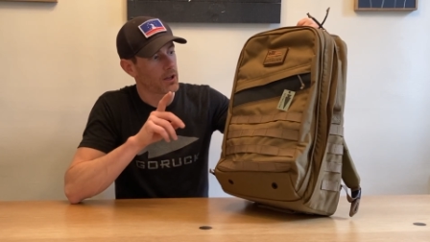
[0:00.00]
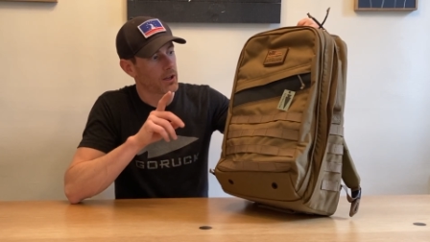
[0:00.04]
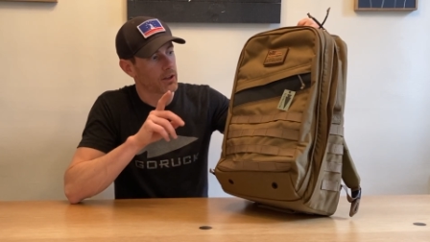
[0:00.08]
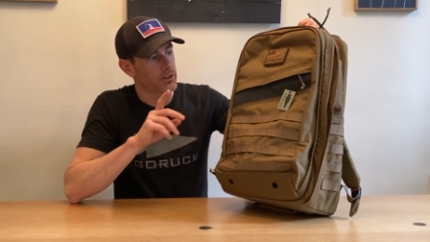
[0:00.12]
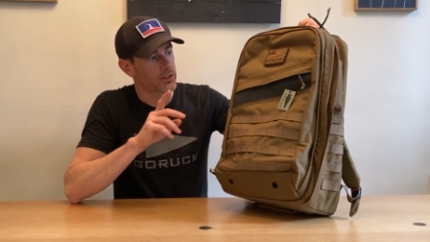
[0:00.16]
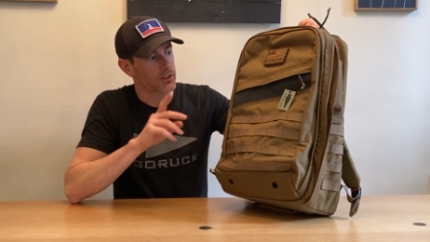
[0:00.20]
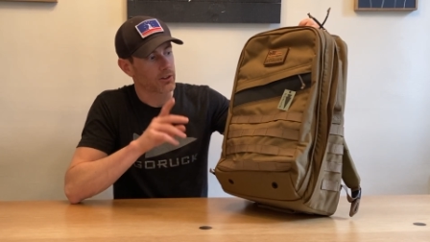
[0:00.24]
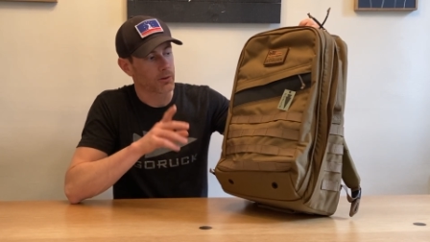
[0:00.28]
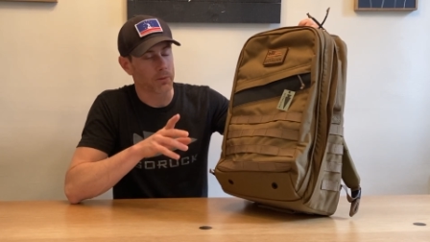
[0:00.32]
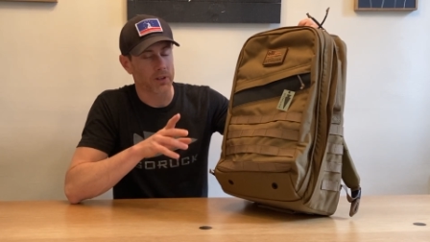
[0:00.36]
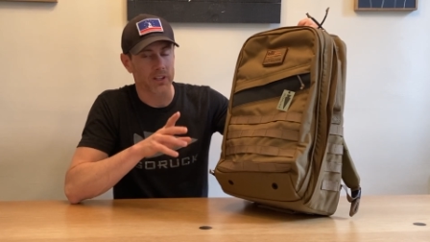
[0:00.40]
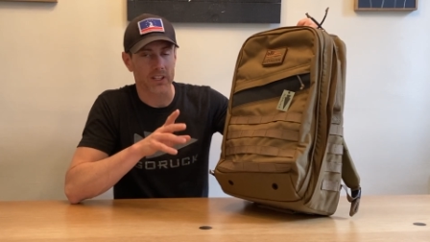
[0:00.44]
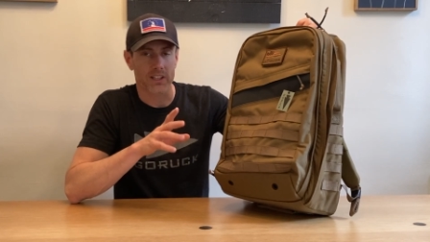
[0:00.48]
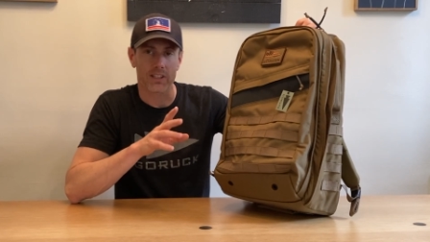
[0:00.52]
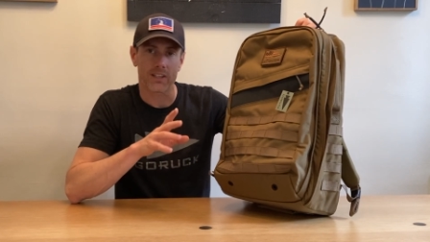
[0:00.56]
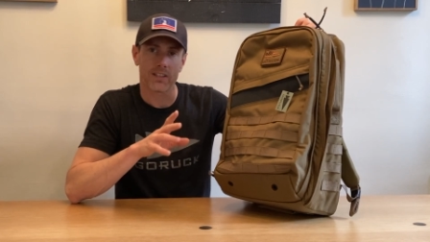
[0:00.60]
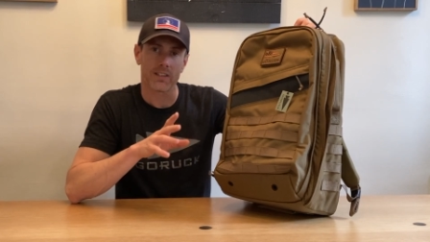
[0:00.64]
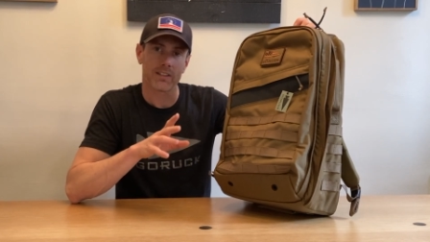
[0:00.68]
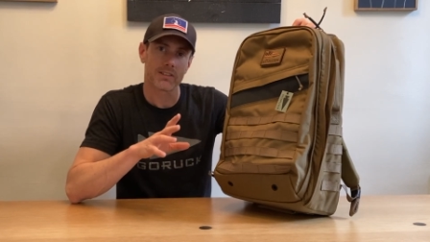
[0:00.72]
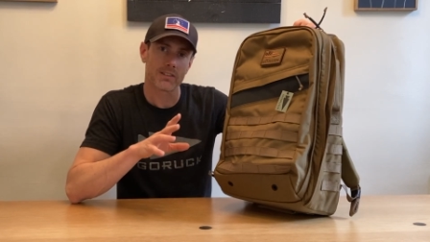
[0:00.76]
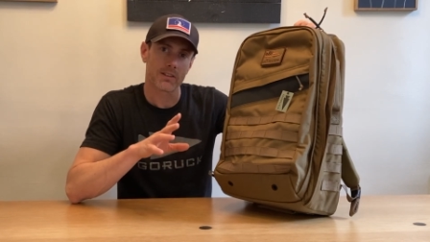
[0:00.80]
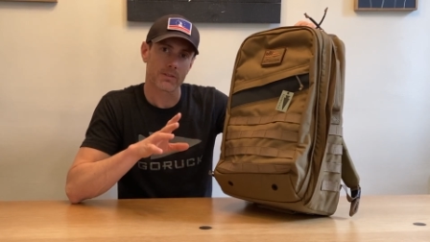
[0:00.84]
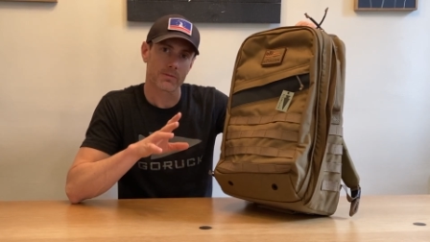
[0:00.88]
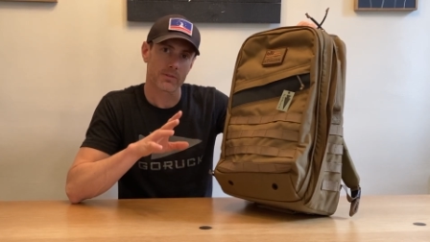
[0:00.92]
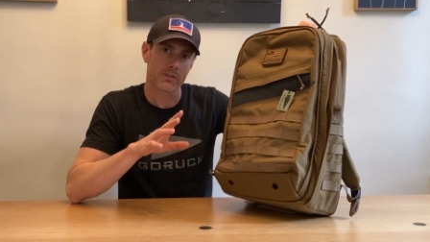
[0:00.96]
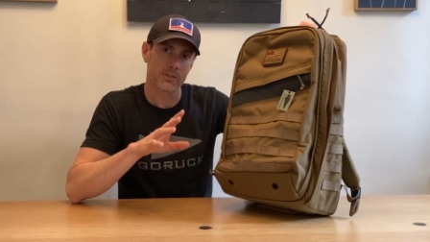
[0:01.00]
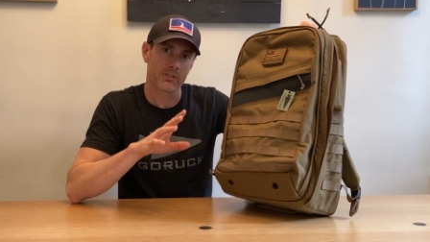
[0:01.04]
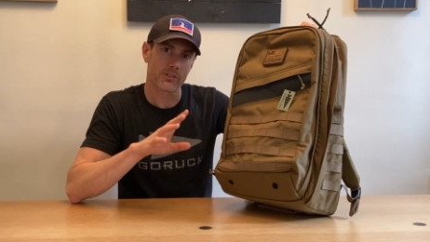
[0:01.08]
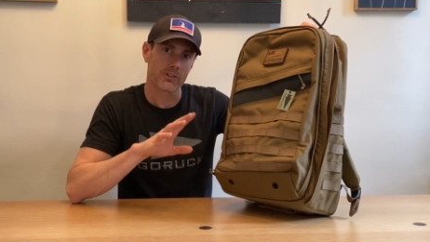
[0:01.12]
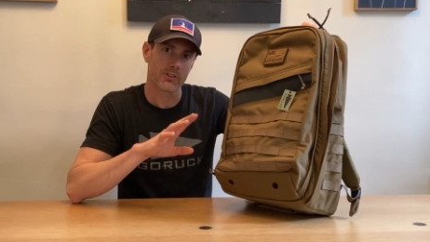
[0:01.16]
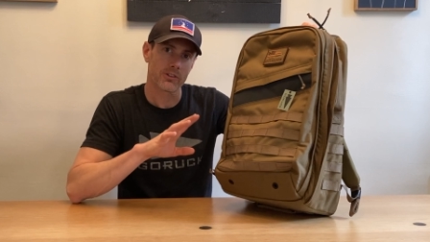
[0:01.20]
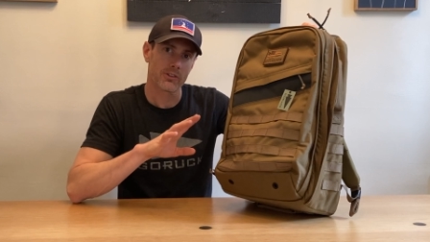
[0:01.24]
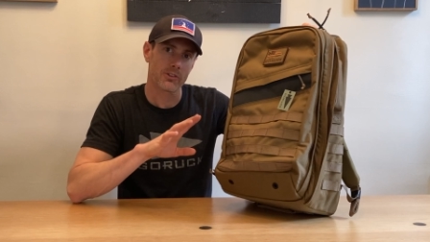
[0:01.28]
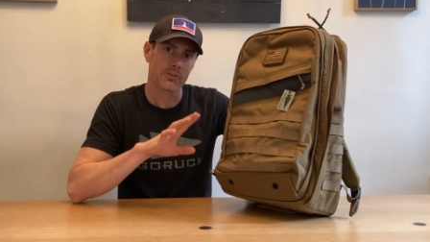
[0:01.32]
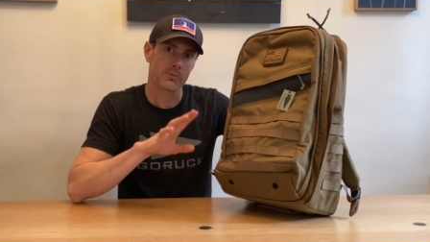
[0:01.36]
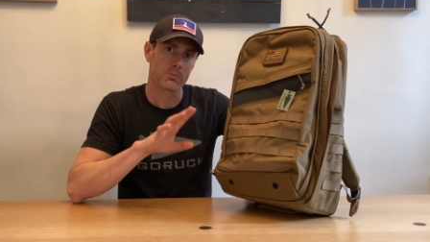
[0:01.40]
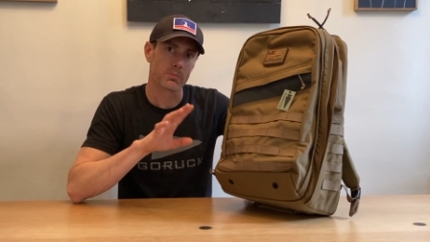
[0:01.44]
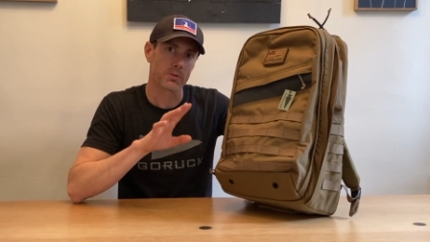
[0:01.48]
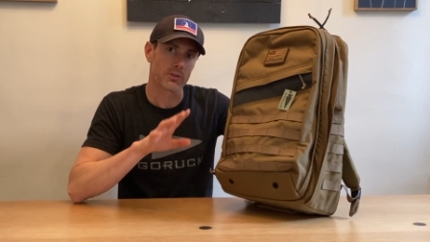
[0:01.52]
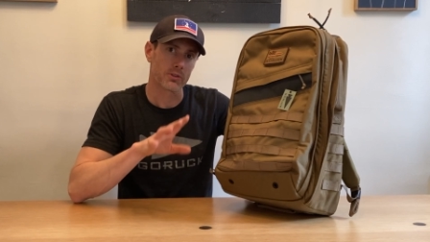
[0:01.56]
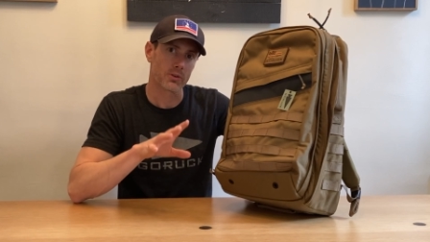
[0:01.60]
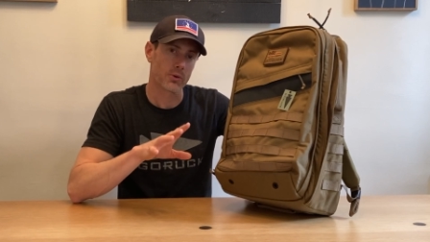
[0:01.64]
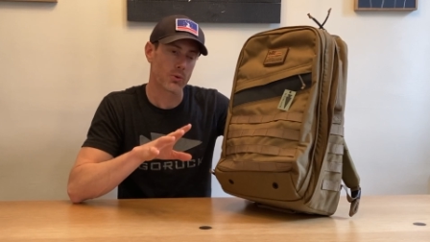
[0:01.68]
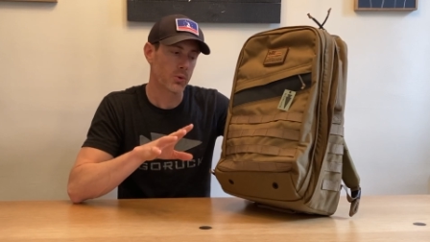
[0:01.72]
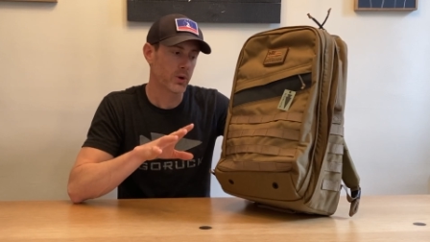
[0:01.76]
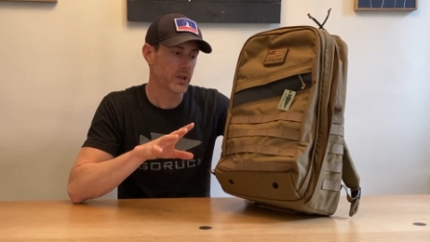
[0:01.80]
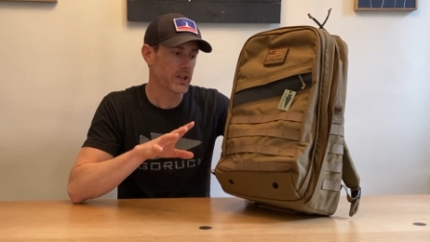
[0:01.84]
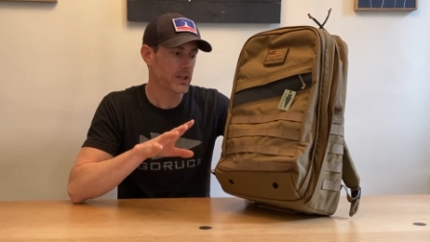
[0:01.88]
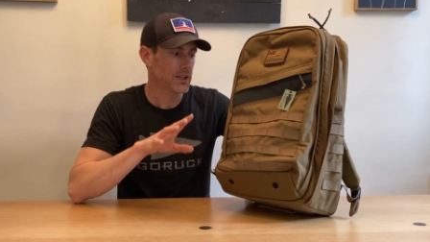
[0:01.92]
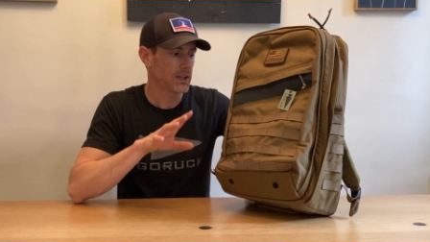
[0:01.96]
some of the key differences
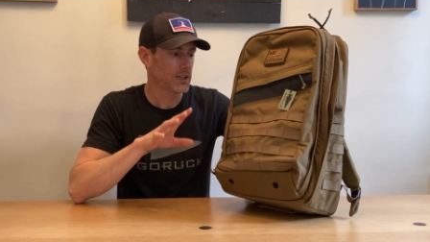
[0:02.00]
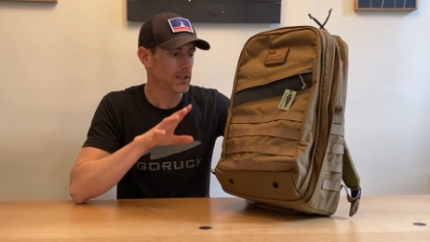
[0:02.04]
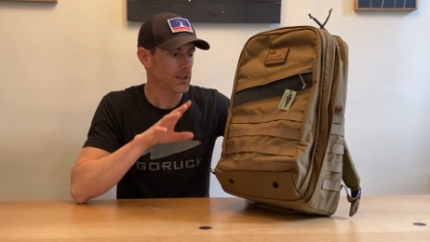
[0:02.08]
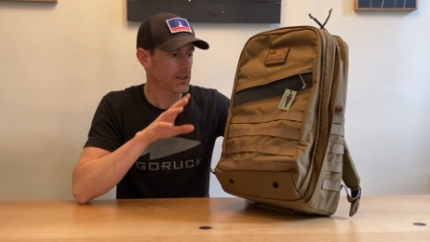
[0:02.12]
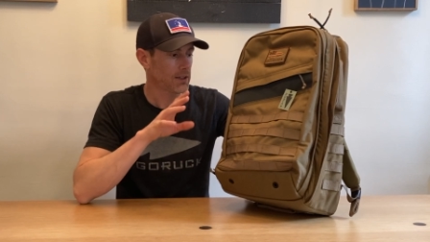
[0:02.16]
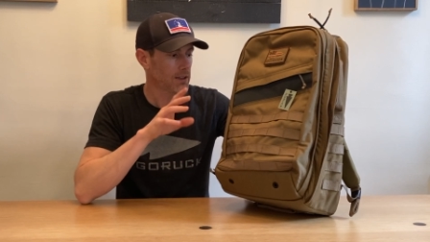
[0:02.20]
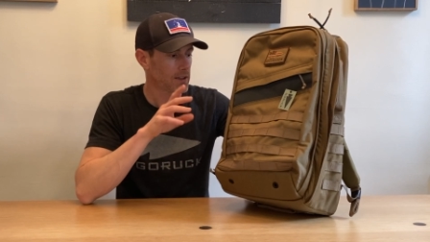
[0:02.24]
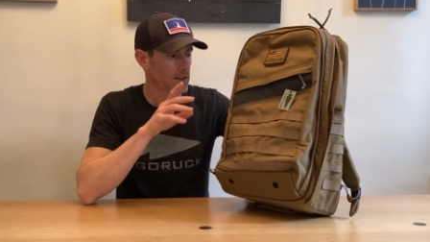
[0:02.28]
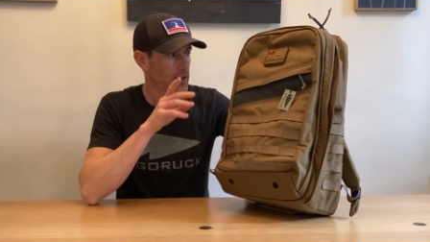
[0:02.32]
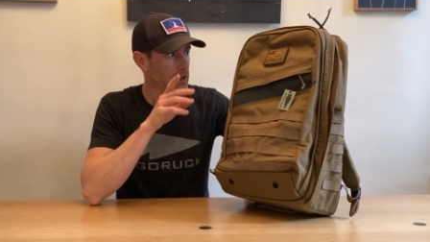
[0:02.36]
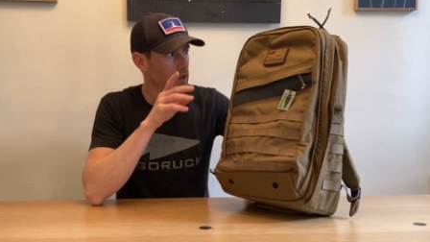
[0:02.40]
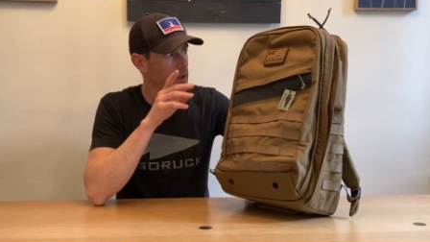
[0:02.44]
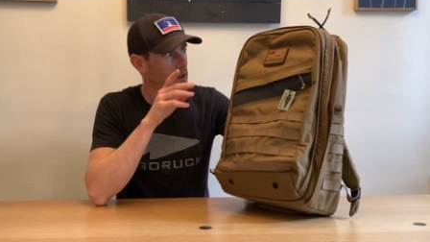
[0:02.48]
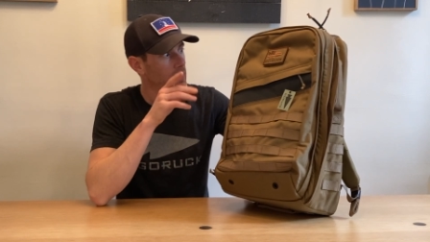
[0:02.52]
between